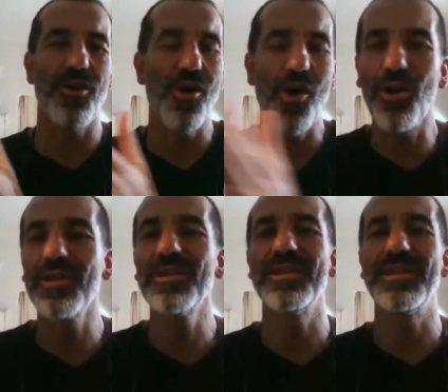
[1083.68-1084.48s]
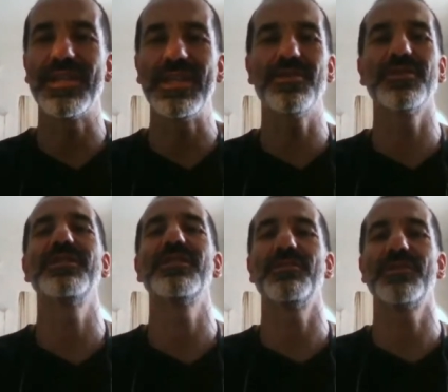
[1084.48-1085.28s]
all the
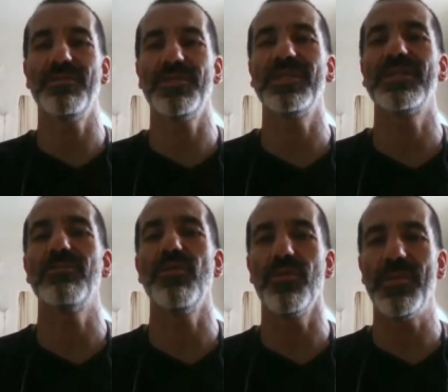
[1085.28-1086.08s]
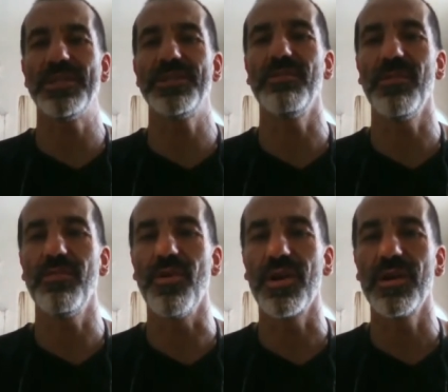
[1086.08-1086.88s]
ecosystem services that we were mentioning
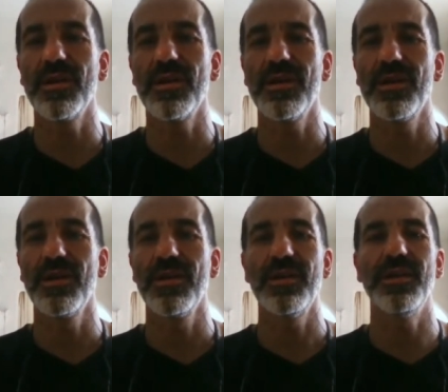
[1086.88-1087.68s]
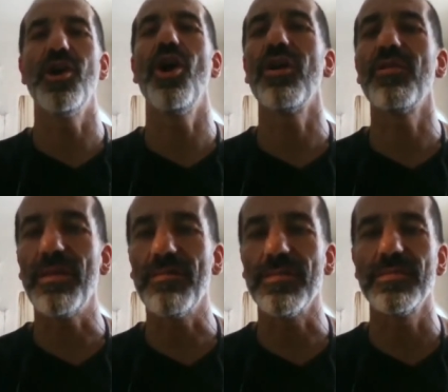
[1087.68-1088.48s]
before in all of
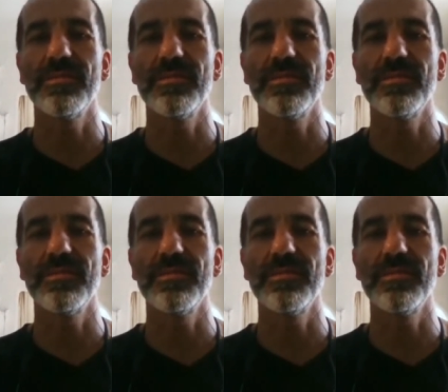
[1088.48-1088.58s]
them